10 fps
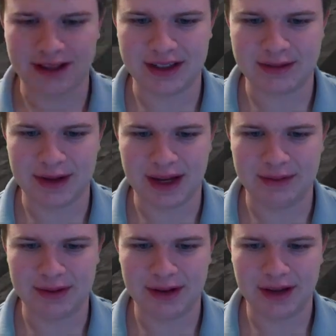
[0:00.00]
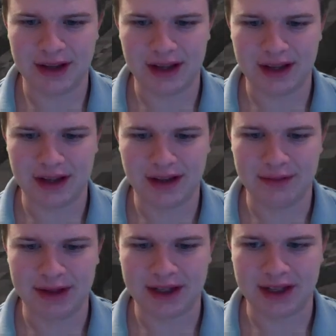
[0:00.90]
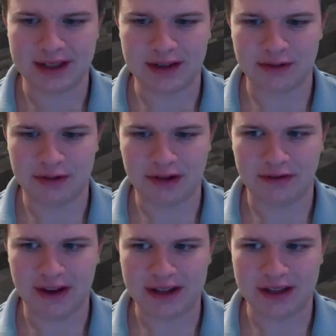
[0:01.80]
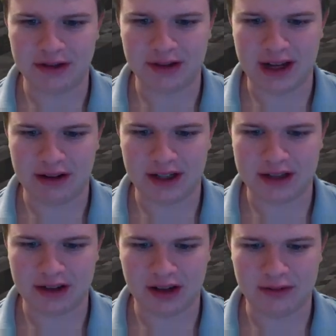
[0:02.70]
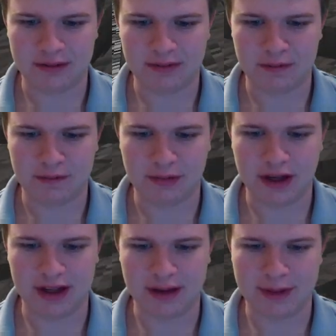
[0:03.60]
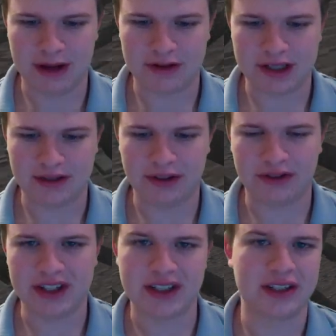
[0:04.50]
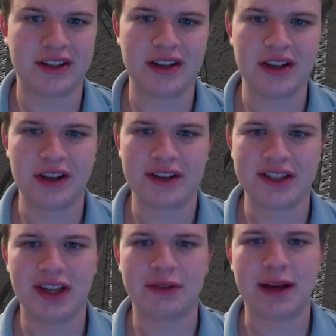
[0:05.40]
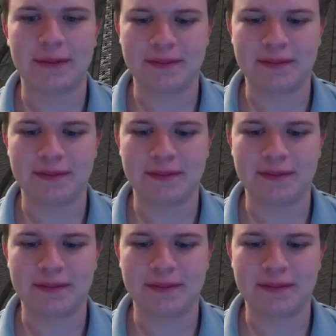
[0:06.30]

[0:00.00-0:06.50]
on this map, because it won't affect you now that it's gone beyond the boundaries of your vision. So anyway,